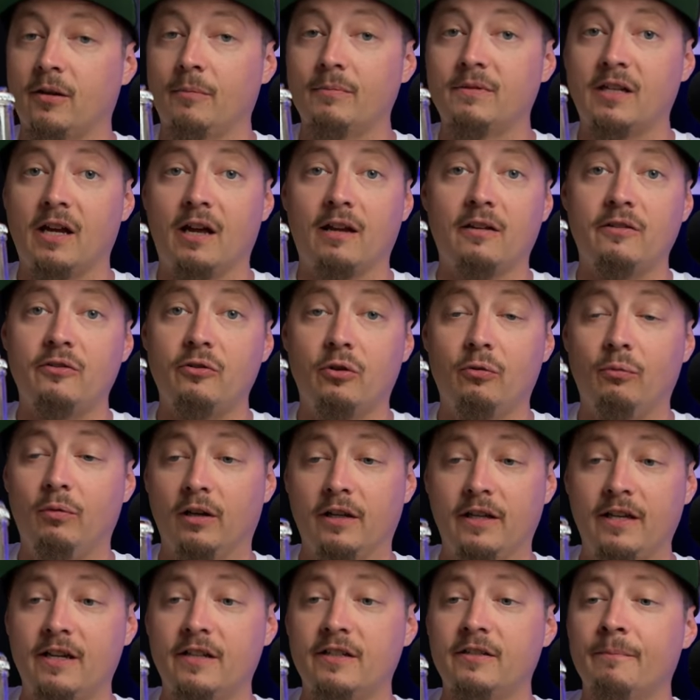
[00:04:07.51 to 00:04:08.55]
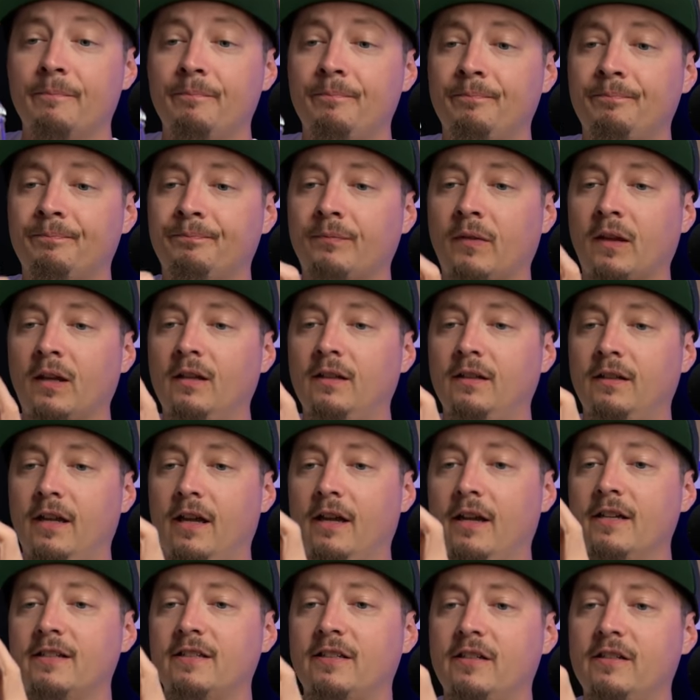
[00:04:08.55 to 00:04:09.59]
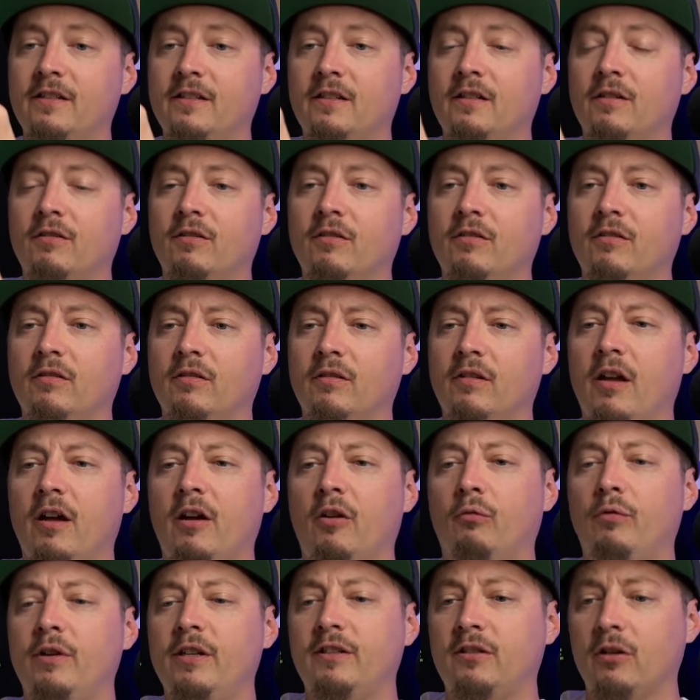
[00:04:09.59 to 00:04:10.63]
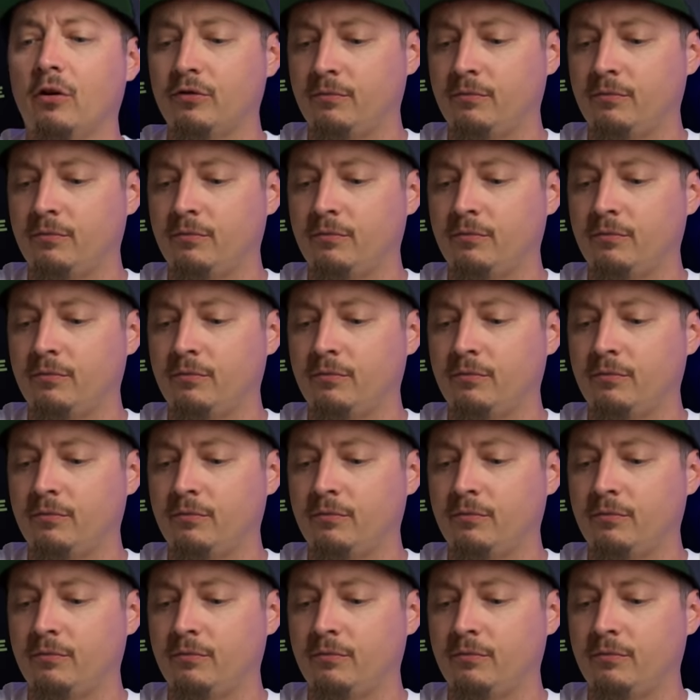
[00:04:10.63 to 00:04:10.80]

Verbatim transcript: I'm telling you, it really is. Now this is the Jarritos